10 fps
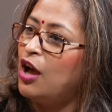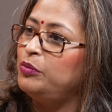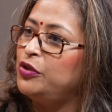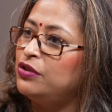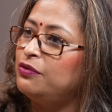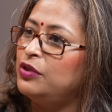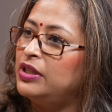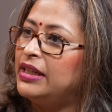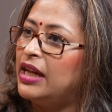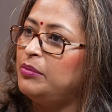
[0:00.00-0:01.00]
how beautiful
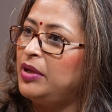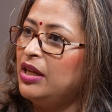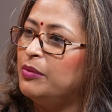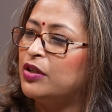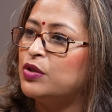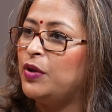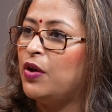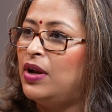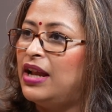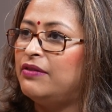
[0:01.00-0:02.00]
it can be, because we
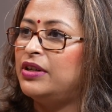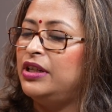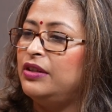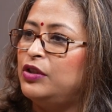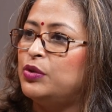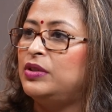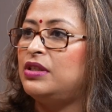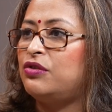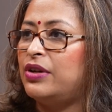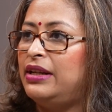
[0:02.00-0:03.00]
all have our individual
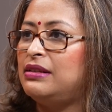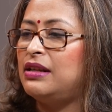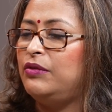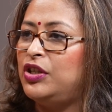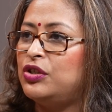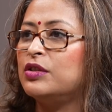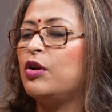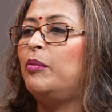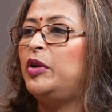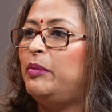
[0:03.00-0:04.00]
strengths and we just
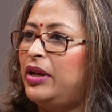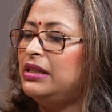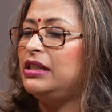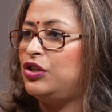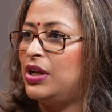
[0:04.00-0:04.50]
complement each